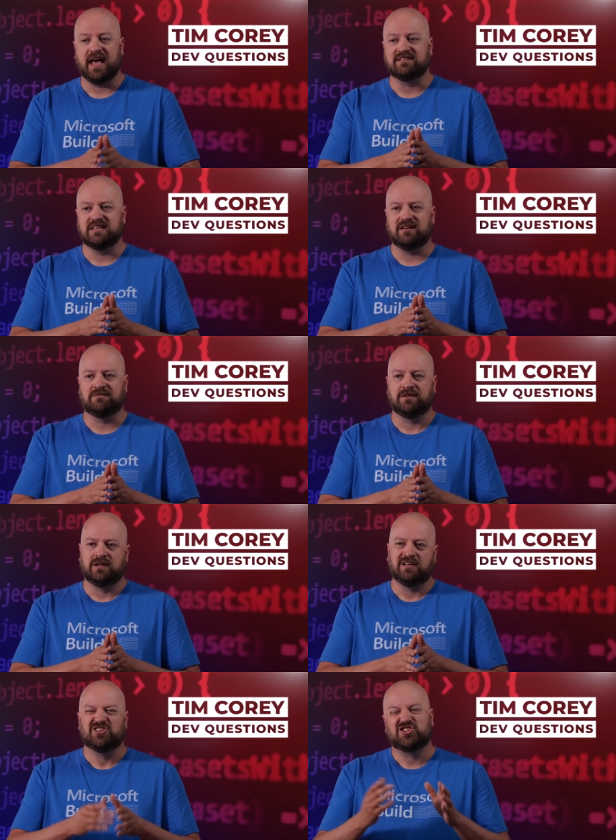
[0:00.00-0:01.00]
as if
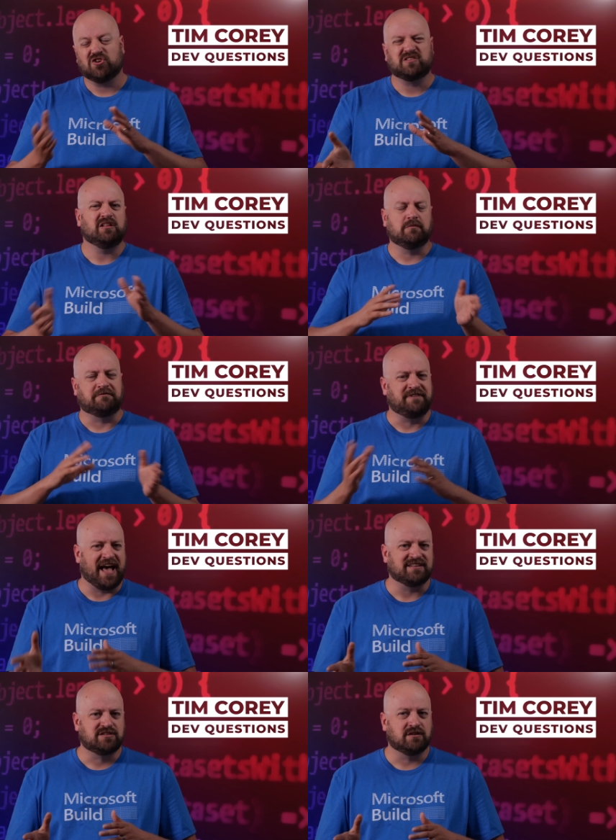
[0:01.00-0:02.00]
sure it's going to be a little bit
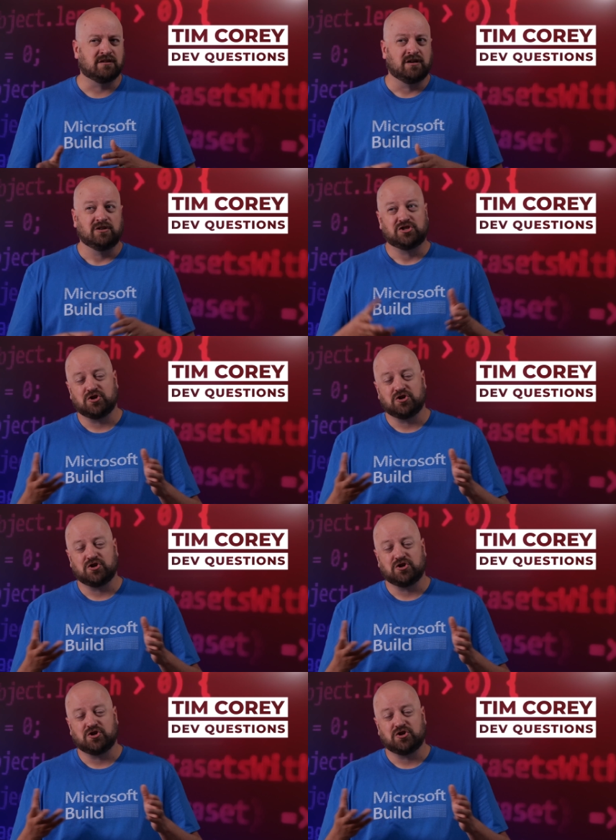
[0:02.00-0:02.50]
faster,